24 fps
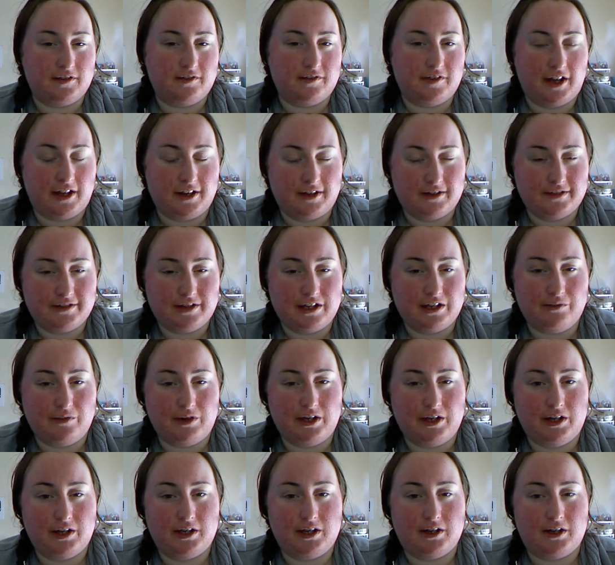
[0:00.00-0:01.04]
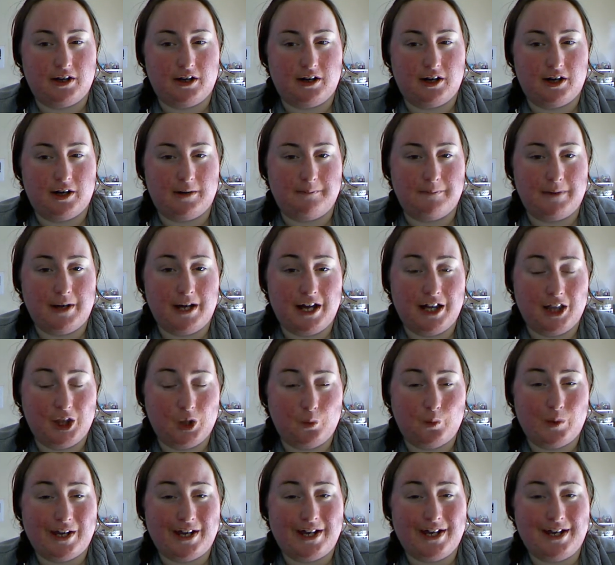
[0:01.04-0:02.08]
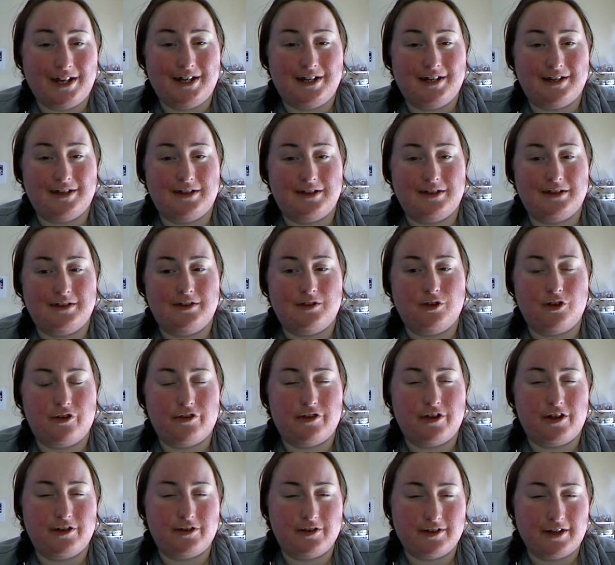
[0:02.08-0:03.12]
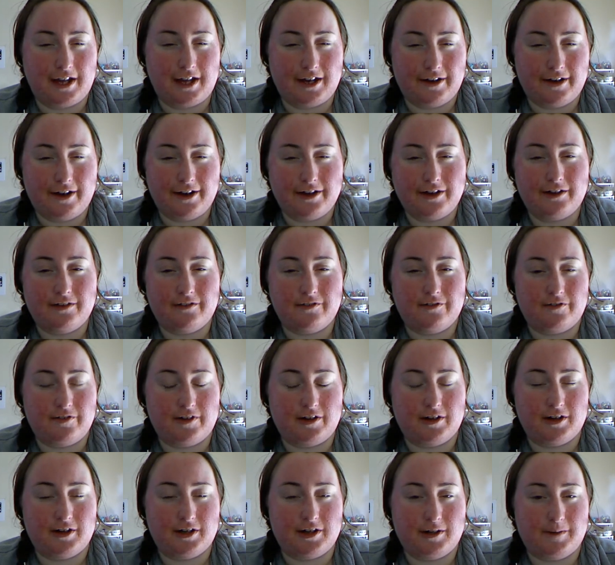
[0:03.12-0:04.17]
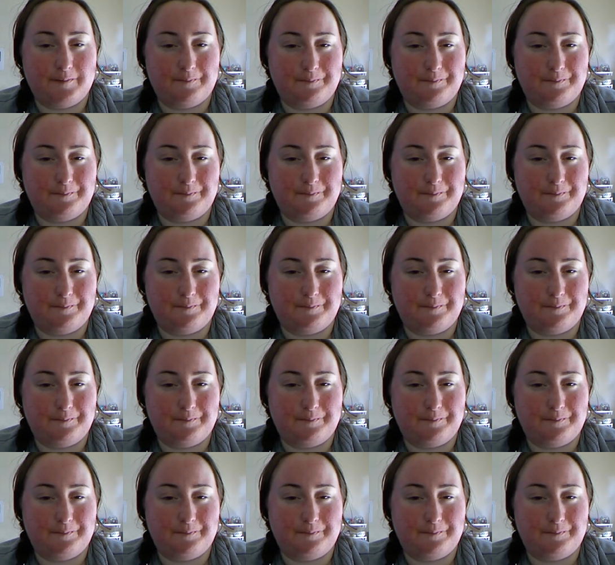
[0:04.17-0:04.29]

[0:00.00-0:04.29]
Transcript: Thanksgiving, Halloween, that kind of